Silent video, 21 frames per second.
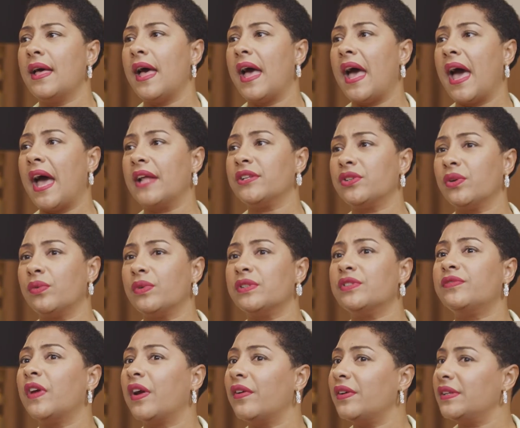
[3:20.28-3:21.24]
And so it
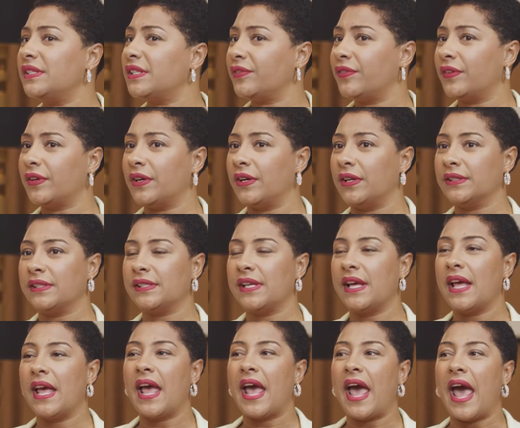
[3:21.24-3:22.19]
was very difficult.
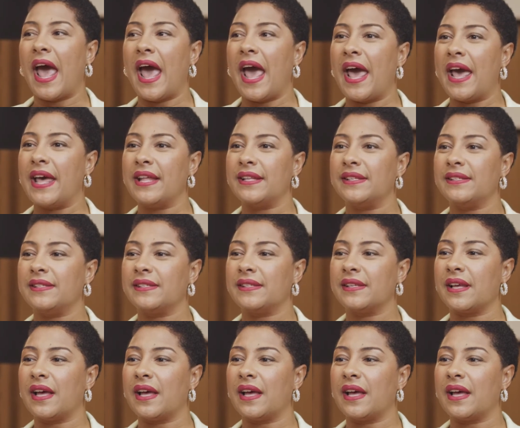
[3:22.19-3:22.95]
And